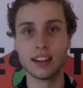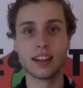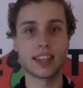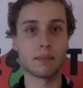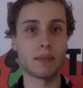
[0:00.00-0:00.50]

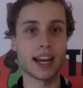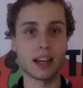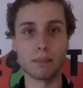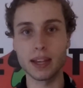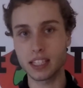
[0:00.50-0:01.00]
that might
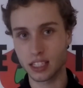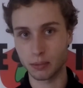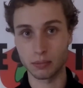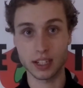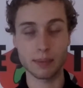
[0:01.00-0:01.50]
emit
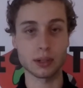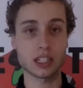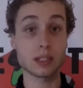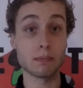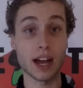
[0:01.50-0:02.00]
some type of
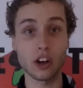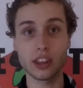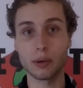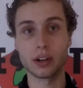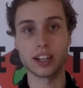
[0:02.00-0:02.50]
smell
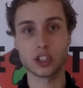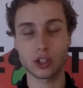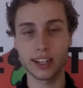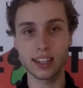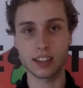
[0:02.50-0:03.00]
that would
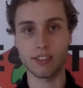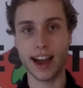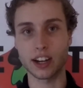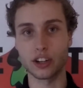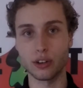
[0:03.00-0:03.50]
intrigue the
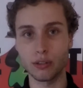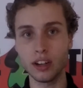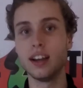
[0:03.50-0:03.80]
raccoon